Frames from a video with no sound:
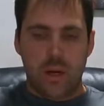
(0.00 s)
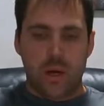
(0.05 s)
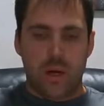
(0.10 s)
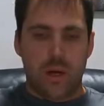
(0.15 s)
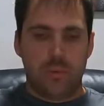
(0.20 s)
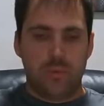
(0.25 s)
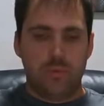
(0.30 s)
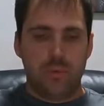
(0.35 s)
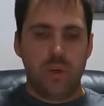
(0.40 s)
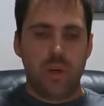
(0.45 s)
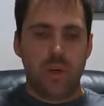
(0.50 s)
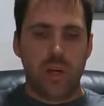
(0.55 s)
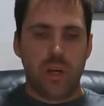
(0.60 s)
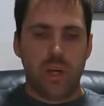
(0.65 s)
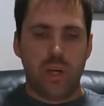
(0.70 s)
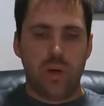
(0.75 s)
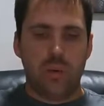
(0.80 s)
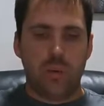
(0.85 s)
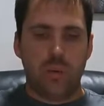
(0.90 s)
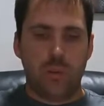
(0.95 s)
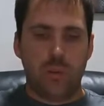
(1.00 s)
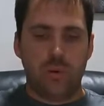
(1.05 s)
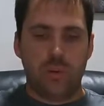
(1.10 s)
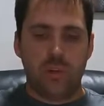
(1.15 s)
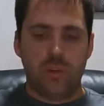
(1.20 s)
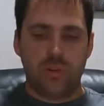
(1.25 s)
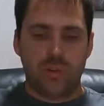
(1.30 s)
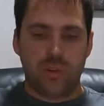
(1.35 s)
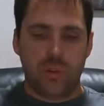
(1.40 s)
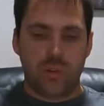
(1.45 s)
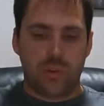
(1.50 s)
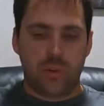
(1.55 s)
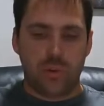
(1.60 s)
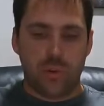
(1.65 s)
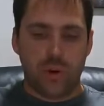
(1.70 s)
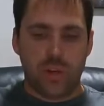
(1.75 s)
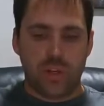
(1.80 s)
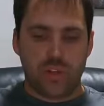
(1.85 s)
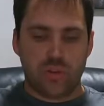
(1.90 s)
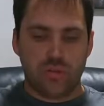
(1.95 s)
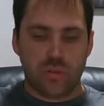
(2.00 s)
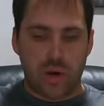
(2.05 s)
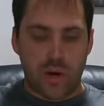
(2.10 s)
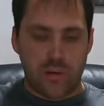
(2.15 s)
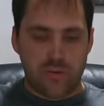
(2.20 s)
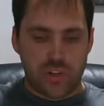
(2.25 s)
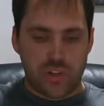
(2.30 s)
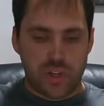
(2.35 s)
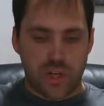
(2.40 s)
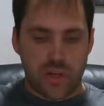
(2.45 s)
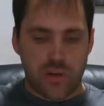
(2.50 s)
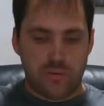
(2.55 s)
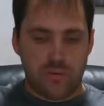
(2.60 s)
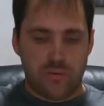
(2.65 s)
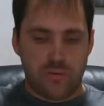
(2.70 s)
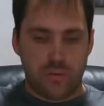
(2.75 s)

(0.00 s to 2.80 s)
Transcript: You can get away with using the 3-inch drive shaft